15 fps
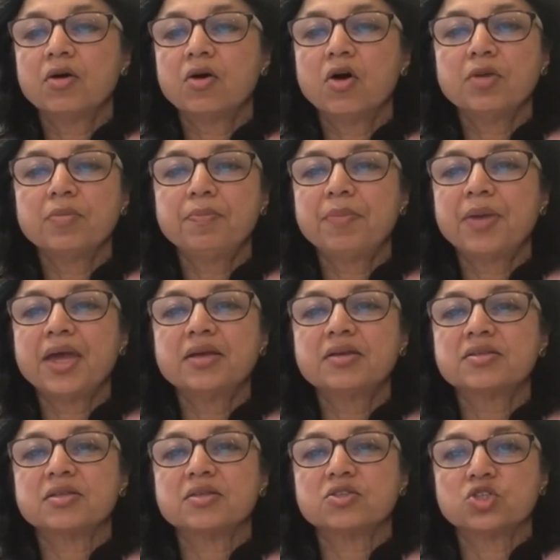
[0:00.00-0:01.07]
On
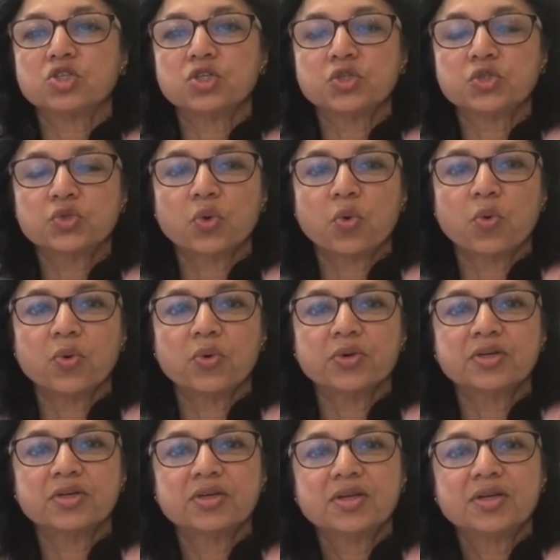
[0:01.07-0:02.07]
Pegasus she soared,